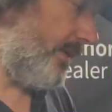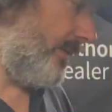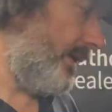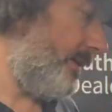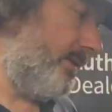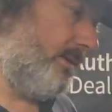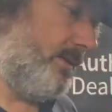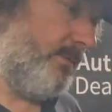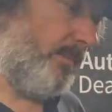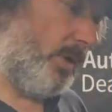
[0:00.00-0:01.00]
at that
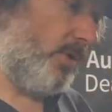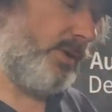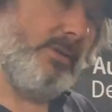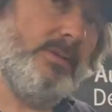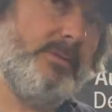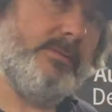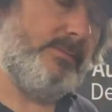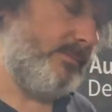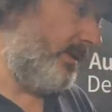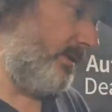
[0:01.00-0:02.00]
block.
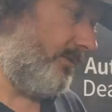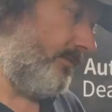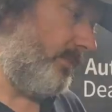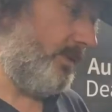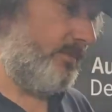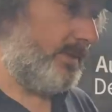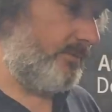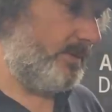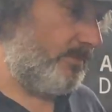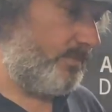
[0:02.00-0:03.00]
But
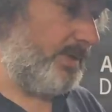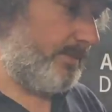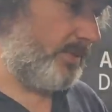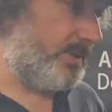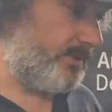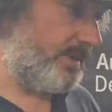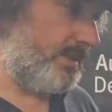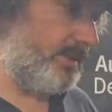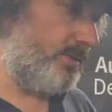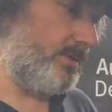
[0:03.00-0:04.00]
given the deck brace on
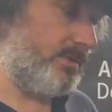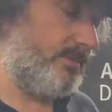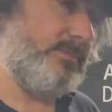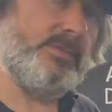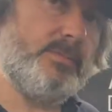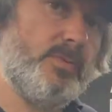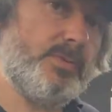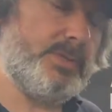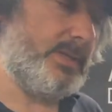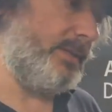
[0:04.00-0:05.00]
it, it just
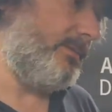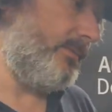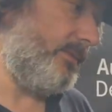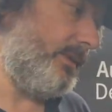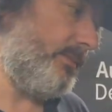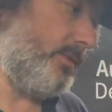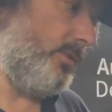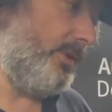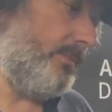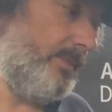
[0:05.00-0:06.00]
supports it, and with
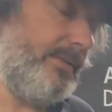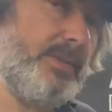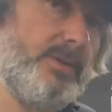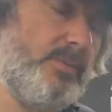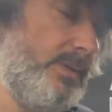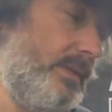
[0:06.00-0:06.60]
all the methanol